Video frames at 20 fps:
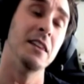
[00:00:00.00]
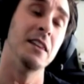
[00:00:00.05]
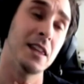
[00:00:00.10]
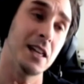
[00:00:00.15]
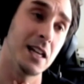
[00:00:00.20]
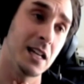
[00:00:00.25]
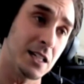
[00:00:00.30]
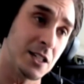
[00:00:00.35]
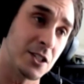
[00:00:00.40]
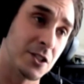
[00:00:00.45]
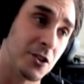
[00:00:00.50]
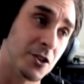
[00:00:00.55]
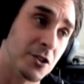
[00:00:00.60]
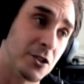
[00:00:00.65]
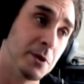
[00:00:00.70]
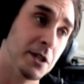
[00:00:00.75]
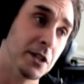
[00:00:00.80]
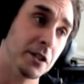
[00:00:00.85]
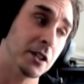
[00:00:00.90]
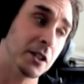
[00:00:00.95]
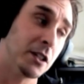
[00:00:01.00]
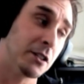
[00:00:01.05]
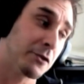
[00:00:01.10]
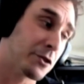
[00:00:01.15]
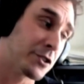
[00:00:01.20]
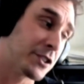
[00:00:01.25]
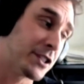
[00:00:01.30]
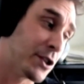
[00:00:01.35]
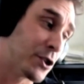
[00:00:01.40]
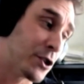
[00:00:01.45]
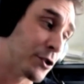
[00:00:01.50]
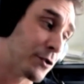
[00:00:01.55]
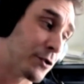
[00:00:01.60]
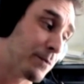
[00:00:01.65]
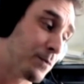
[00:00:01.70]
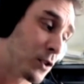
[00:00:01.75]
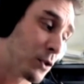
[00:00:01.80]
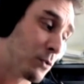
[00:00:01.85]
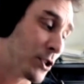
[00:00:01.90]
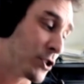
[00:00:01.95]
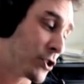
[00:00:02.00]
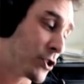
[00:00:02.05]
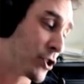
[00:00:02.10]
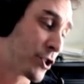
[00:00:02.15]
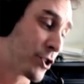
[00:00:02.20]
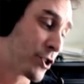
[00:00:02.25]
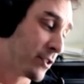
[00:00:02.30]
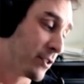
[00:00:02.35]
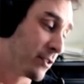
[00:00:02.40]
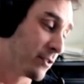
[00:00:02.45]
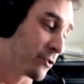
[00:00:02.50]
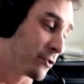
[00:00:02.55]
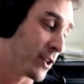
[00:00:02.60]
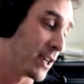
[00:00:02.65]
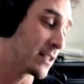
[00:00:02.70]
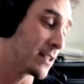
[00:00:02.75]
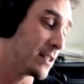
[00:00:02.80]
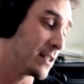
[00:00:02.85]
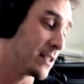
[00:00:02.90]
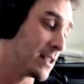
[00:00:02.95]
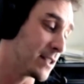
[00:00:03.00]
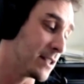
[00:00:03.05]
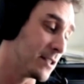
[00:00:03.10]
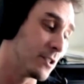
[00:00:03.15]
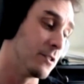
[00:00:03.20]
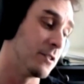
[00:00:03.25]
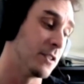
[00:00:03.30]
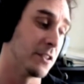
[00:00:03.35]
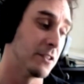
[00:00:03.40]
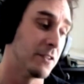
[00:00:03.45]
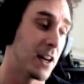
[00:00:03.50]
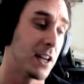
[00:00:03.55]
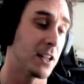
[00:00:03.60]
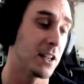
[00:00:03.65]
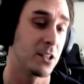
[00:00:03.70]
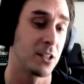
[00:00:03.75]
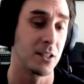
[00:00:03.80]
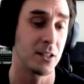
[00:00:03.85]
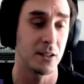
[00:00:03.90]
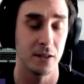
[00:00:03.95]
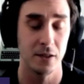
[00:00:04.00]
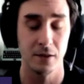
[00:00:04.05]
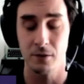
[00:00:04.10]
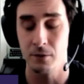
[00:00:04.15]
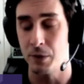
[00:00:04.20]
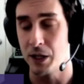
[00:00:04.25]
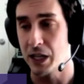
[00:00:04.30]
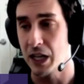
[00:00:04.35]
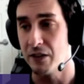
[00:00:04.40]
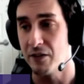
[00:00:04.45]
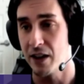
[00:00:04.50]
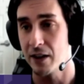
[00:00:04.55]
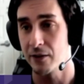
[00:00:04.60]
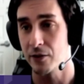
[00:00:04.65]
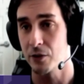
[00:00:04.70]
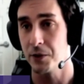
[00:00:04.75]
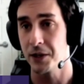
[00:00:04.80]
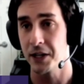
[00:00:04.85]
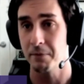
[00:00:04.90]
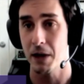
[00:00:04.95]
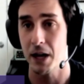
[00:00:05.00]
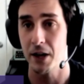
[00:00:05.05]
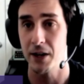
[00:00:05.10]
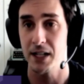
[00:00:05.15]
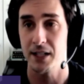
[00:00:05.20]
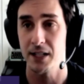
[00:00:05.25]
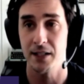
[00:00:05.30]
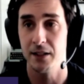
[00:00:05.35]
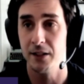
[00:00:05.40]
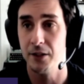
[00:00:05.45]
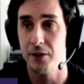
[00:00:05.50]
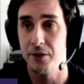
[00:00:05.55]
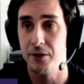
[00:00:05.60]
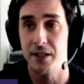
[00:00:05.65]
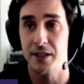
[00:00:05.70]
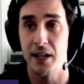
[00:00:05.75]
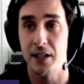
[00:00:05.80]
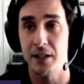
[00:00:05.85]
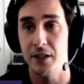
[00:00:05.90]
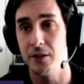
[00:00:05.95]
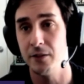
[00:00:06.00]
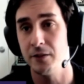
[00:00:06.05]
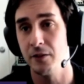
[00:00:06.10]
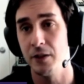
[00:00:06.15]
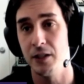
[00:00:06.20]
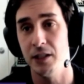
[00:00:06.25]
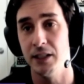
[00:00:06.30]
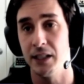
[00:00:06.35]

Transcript: then it starts being a conversation, which translates into the advice we give everyone about SLOs is I don't really